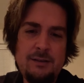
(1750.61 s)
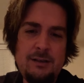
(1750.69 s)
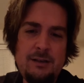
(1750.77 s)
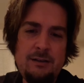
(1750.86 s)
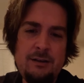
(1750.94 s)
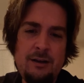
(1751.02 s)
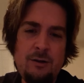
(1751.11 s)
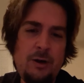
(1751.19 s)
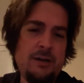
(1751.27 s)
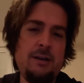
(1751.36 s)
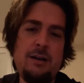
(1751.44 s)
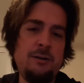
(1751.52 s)
Uh, no,
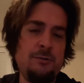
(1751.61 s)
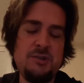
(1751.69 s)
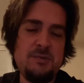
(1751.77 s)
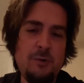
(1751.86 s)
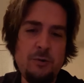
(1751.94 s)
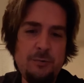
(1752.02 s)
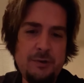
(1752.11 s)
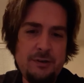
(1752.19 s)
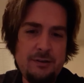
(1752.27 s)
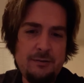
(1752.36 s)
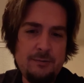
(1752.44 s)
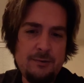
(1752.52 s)
I, I don't smoke
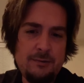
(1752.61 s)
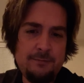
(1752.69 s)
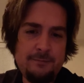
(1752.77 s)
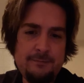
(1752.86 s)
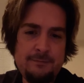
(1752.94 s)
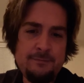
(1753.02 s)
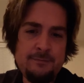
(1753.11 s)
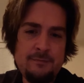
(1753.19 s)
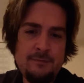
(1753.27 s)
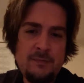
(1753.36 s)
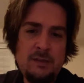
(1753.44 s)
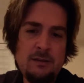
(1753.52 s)
weed anymore.
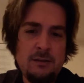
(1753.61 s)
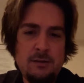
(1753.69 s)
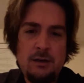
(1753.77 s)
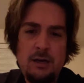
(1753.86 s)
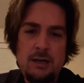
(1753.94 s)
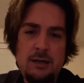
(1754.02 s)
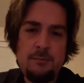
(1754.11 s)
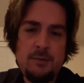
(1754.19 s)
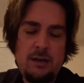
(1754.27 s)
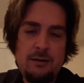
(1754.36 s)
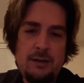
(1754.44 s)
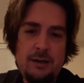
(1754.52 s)

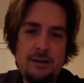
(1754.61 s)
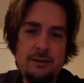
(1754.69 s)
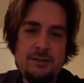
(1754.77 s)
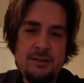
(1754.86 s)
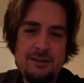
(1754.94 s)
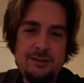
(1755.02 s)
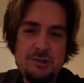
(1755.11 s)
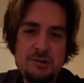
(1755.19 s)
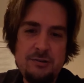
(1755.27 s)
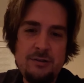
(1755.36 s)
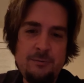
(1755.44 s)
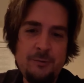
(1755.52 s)
Um, I, I
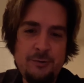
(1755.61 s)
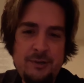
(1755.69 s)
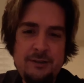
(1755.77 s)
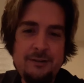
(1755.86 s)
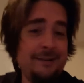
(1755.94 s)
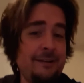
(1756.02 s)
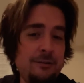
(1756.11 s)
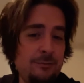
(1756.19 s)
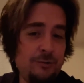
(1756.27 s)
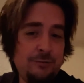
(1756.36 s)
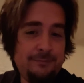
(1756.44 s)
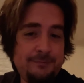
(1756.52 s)
occasionally will eat an
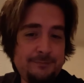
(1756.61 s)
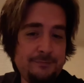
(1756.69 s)
edible.